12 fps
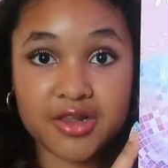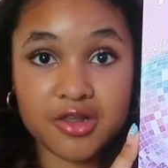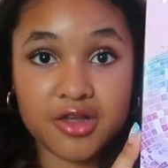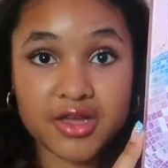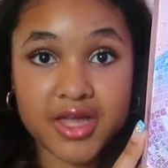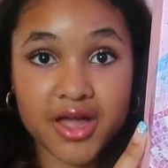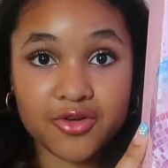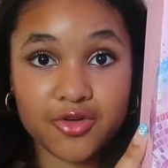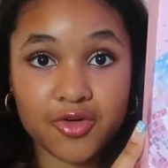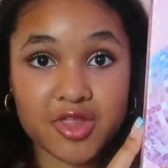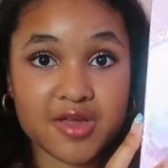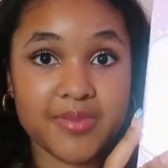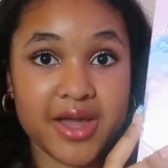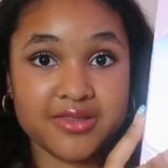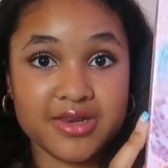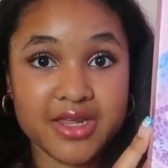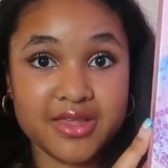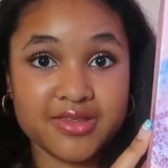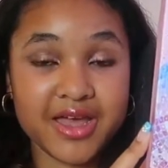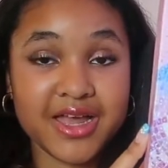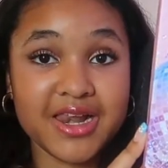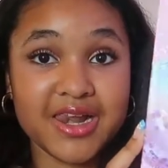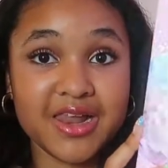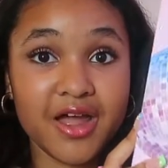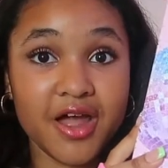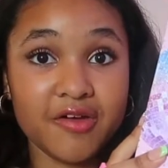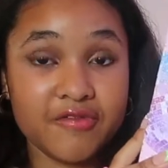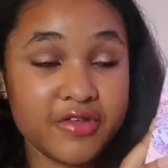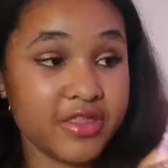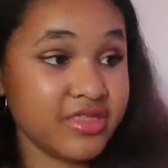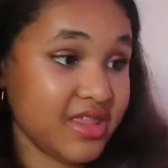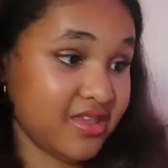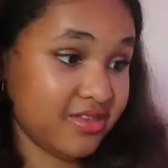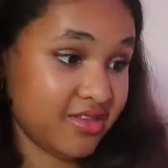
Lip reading: look how cool that pattern is. I love this